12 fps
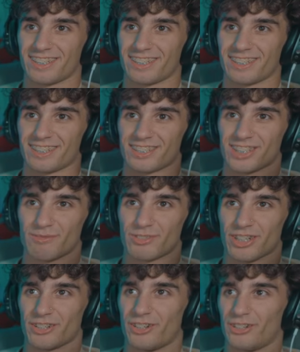seems like
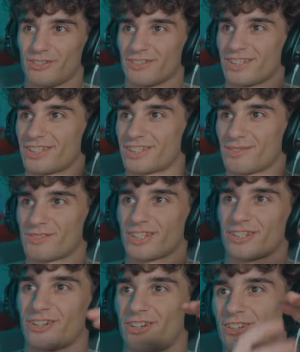all of that. Seems like
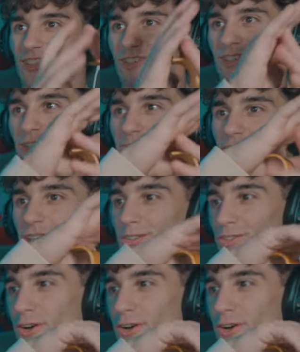all of the above.